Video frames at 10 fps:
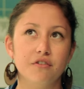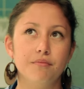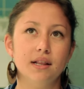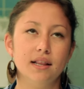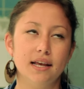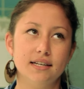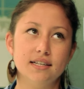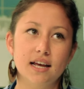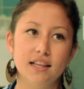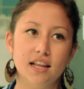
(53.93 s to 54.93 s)

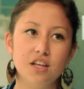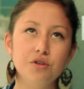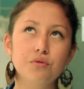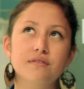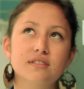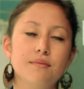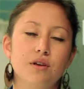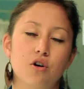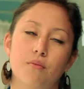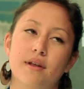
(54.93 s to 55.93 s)
specific to the
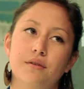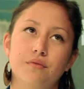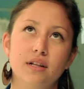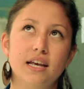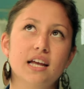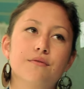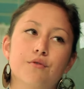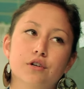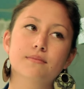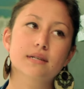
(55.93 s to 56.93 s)
teacher-student relationship
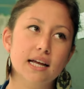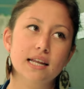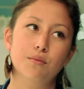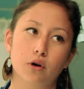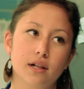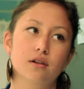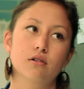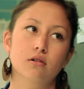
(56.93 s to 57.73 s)
in the healthcare setting.